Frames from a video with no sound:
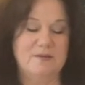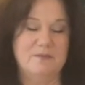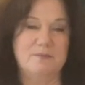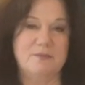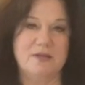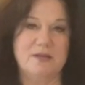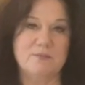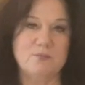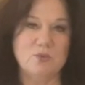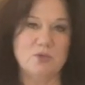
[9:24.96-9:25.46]

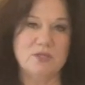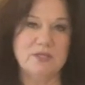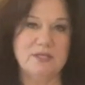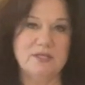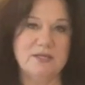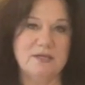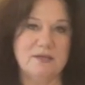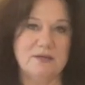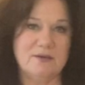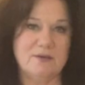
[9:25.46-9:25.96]
I'm really
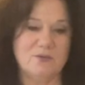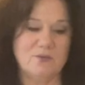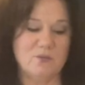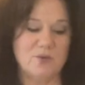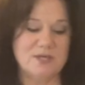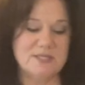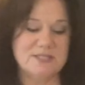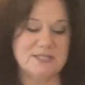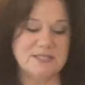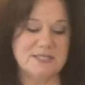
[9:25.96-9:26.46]

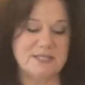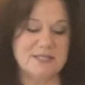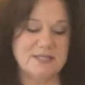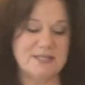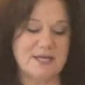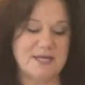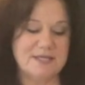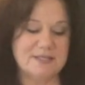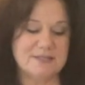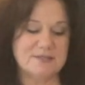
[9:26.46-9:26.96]
wanting
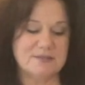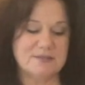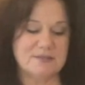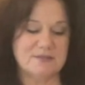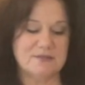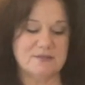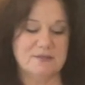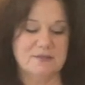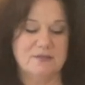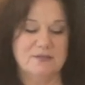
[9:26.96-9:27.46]
that
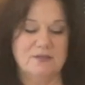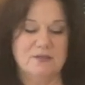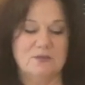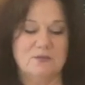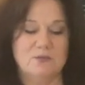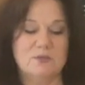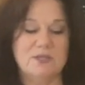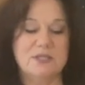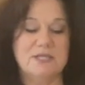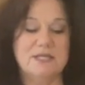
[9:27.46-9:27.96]

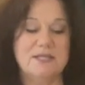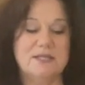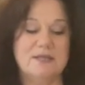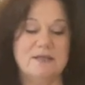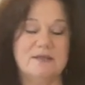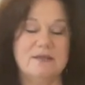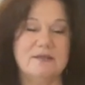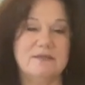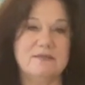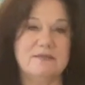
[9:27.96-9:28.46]
really
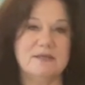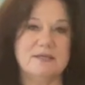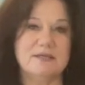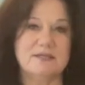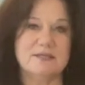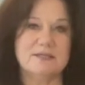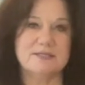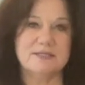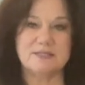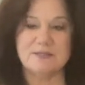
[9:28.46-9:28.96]
thick
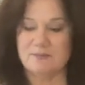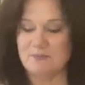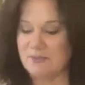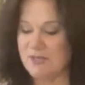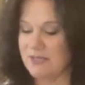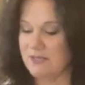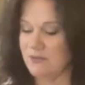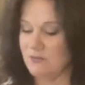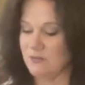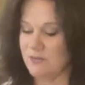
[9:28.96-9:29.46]

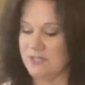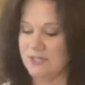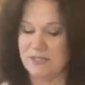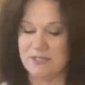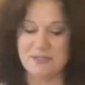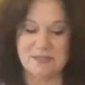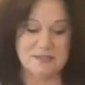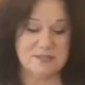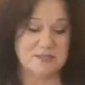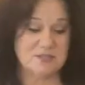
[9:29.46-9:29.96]
tomatoey
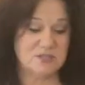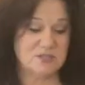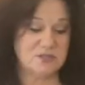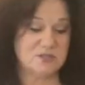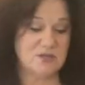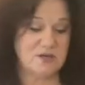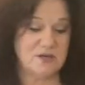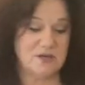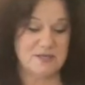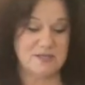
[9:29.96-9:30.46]

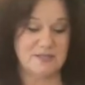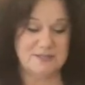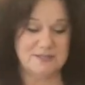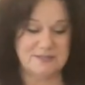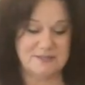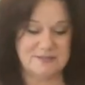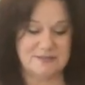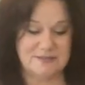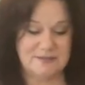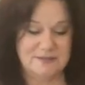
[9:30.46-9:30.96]

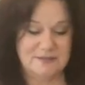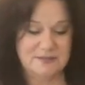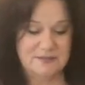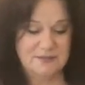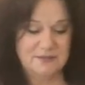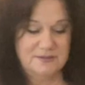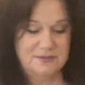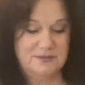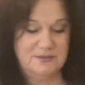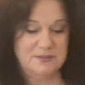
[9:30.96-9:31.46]
sauce.
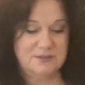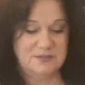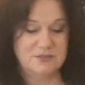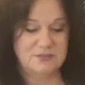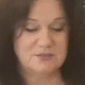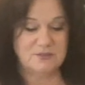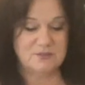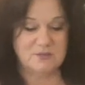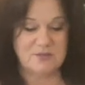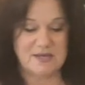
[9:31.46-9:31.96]

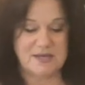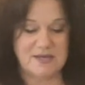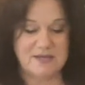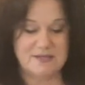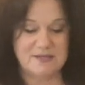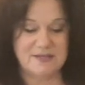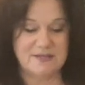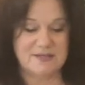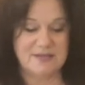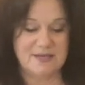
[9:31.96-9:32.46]
So we're
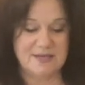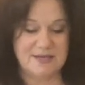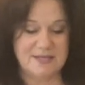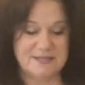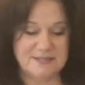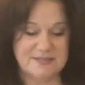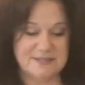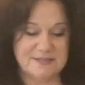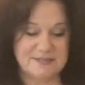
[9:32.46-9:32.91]
adding that.